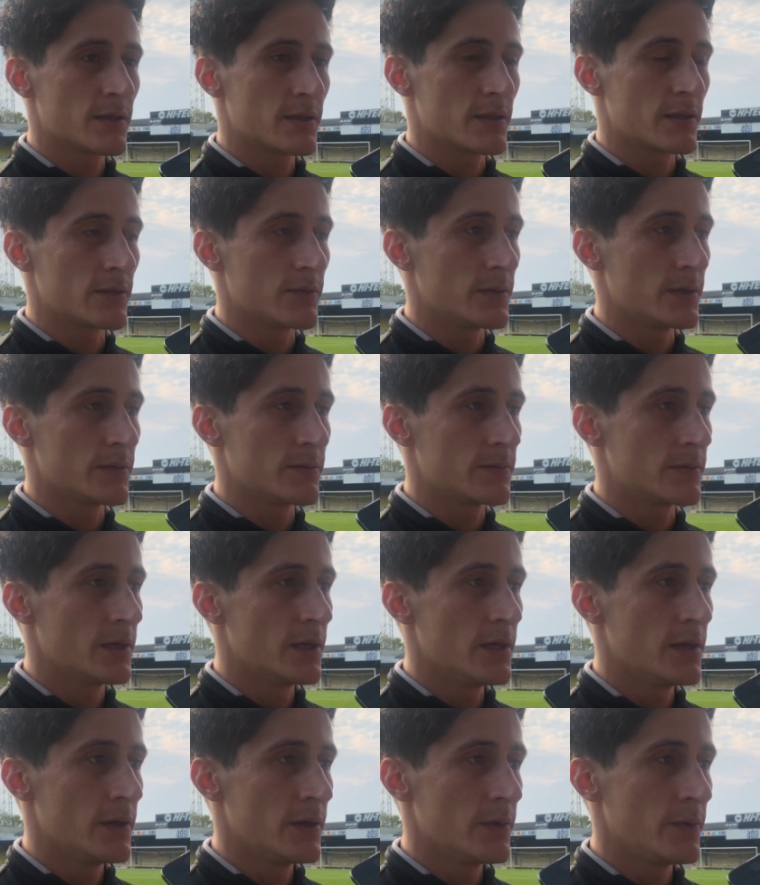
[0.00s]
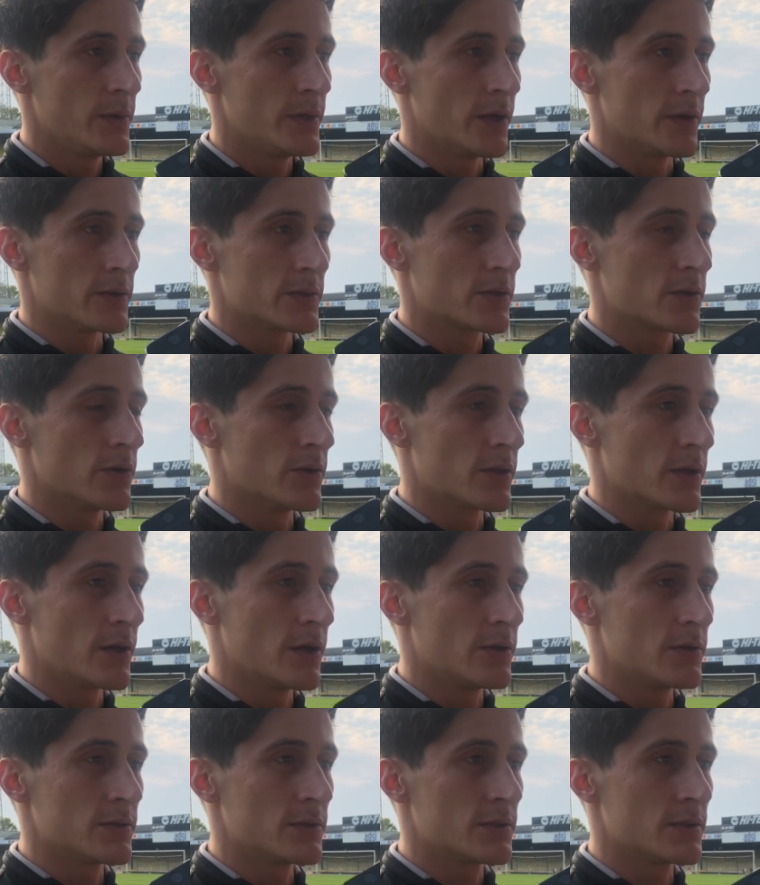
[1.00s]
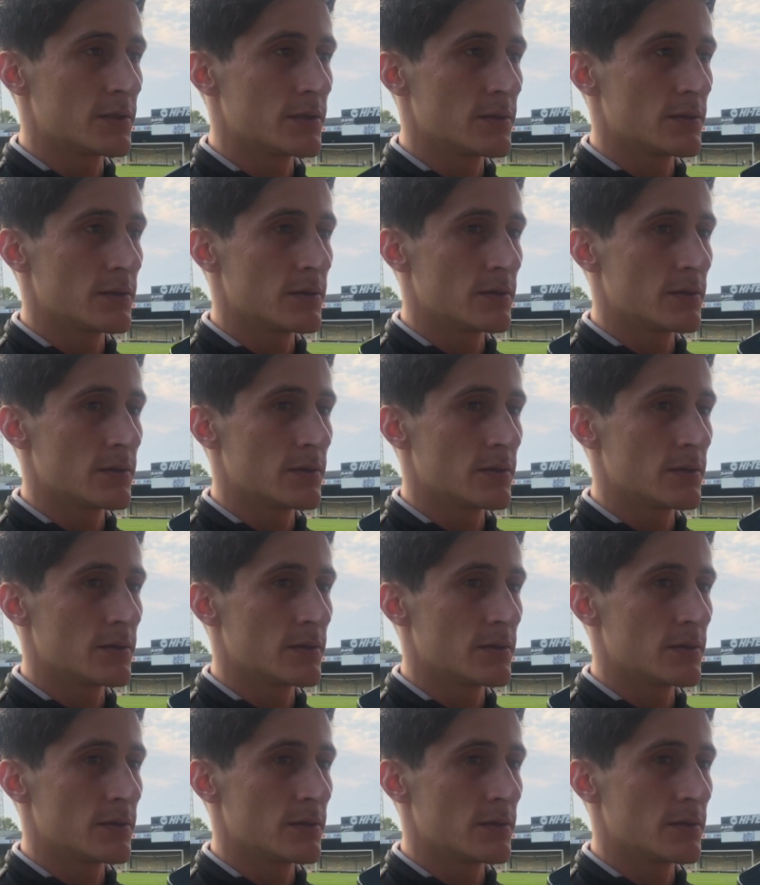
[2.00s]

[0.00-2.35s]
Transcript: I think we don't score the goals.